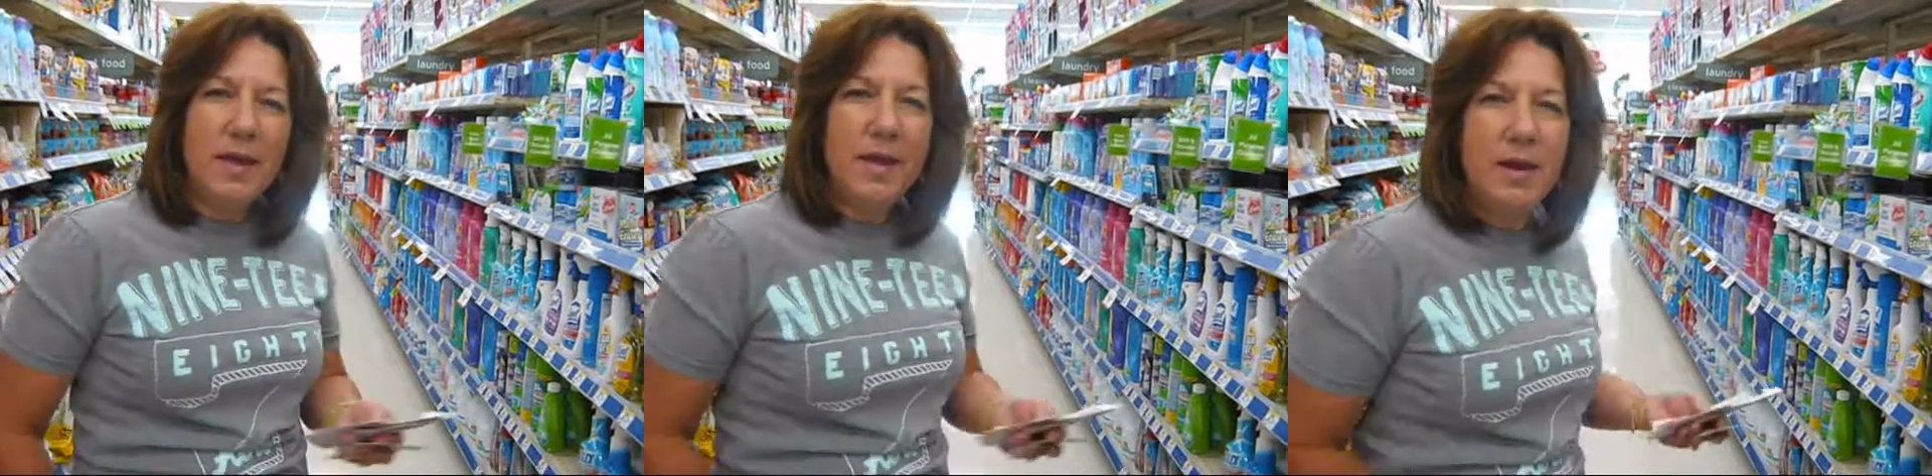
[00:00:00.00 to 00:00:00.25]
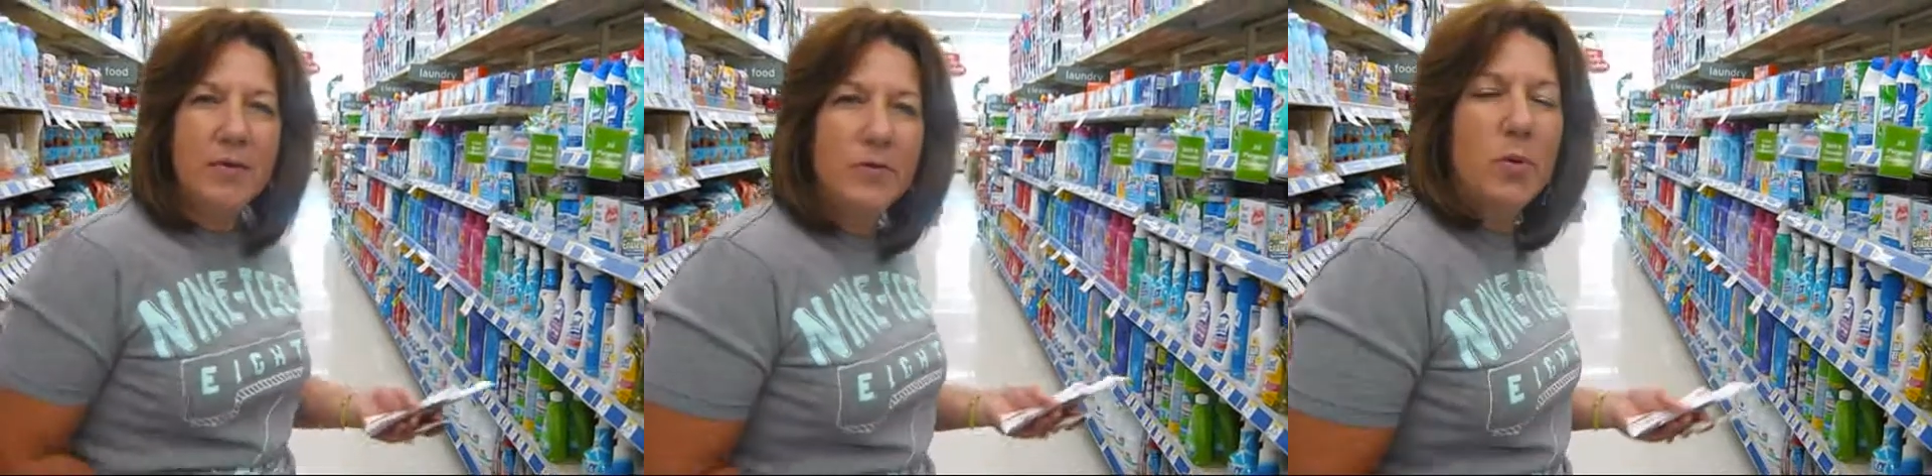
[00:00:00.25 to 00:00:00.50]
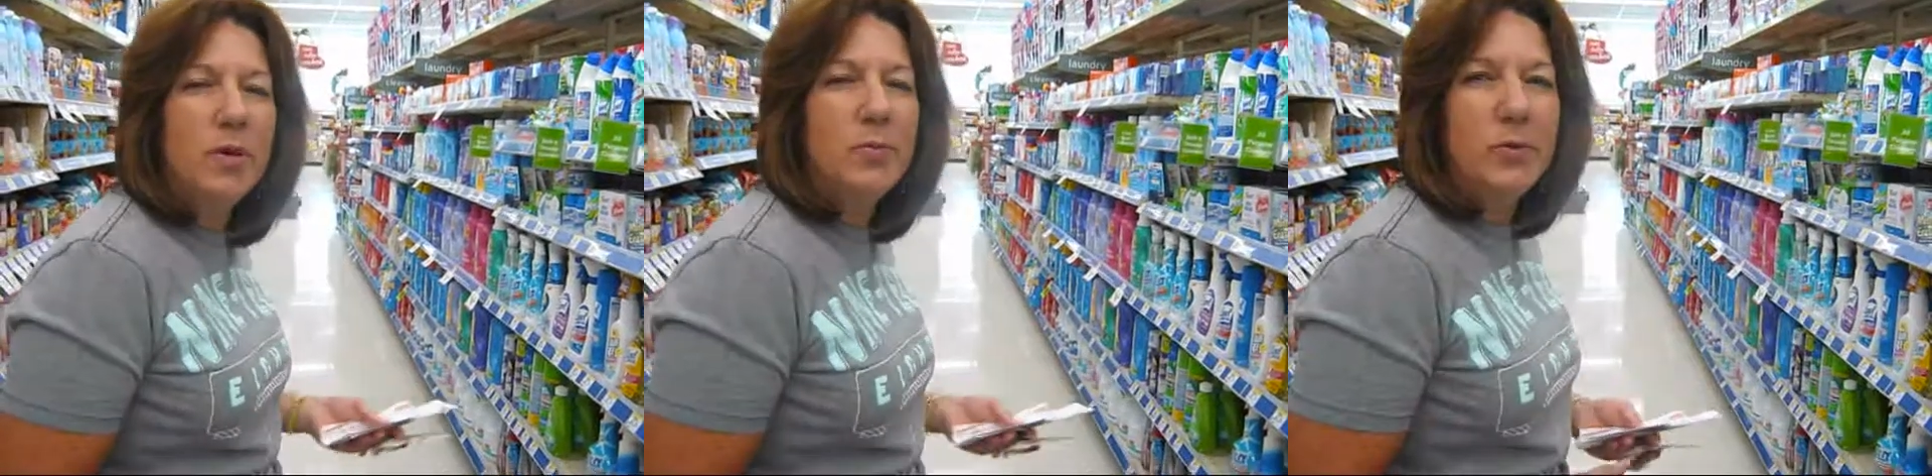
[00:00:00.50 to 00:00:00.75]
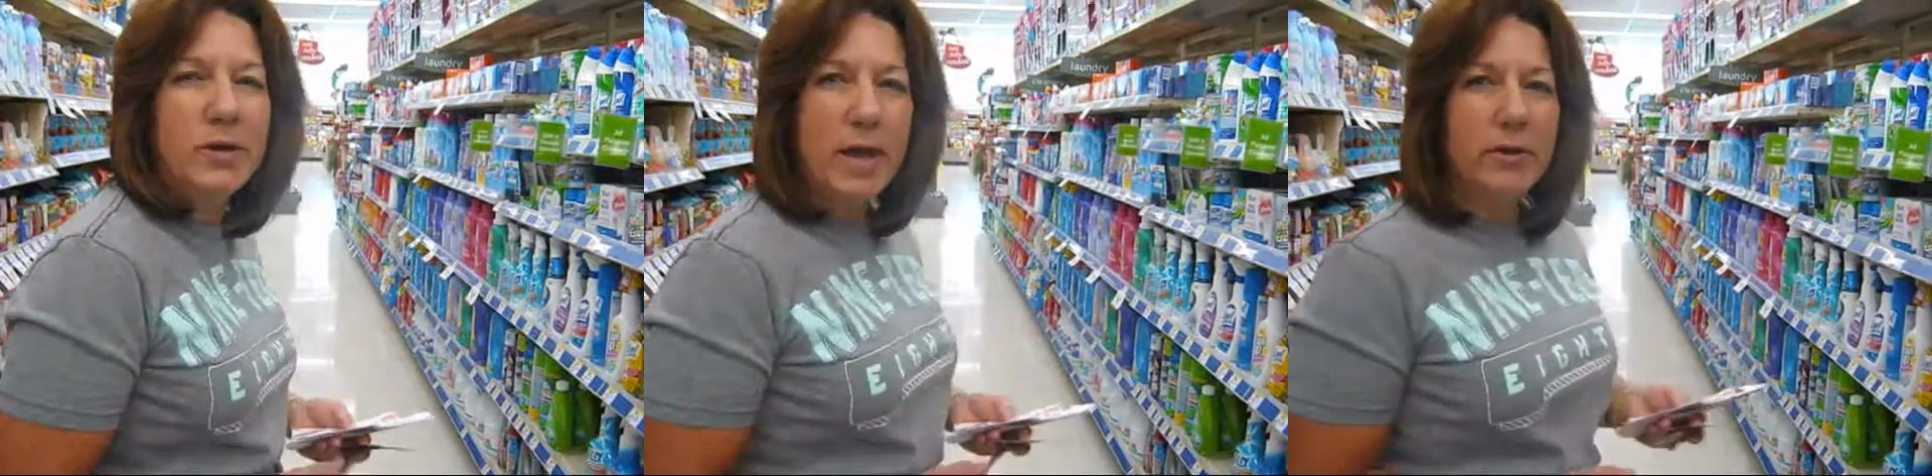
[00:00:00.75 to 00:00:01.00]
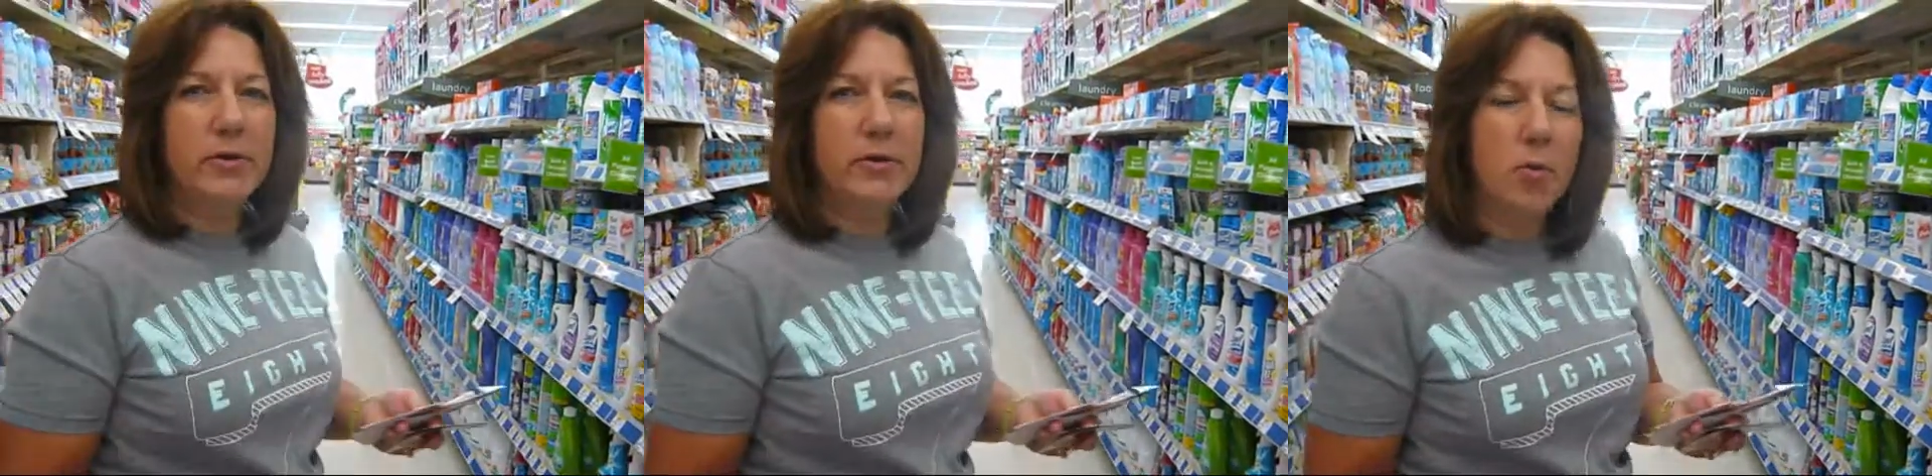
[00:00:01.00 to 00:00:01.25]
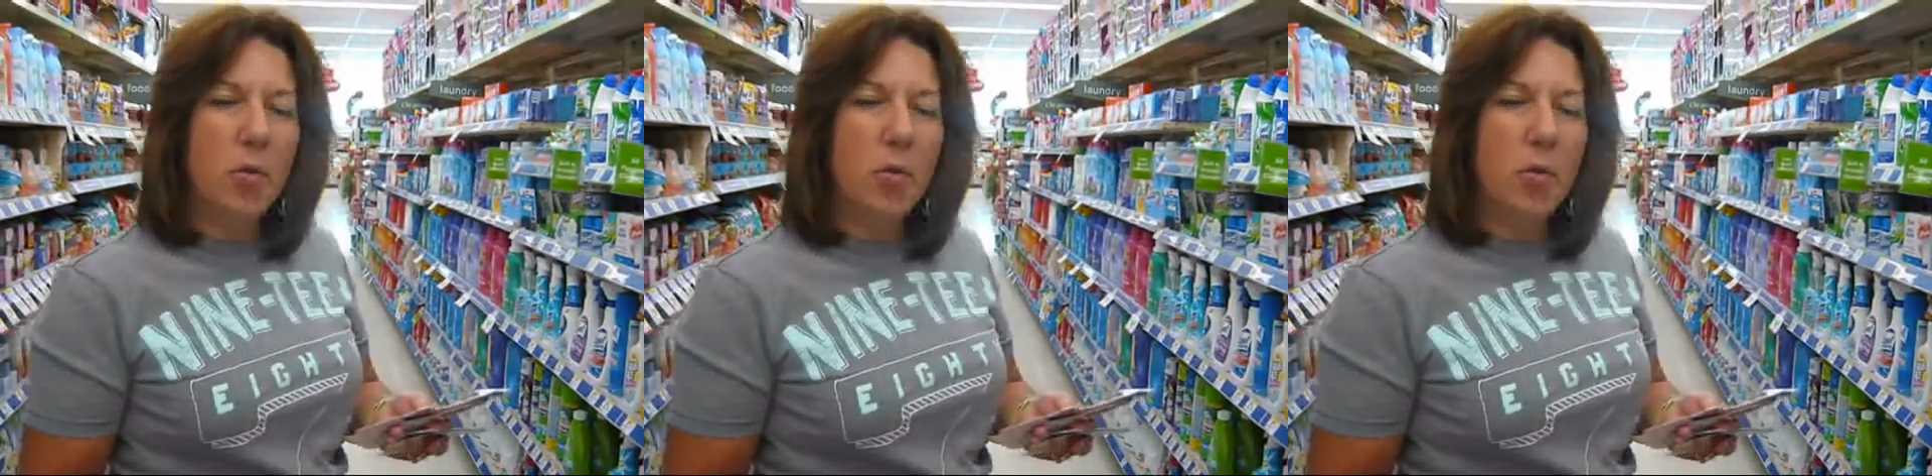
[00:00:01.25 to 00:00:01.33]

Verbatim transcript: Hey everyone, we're down here at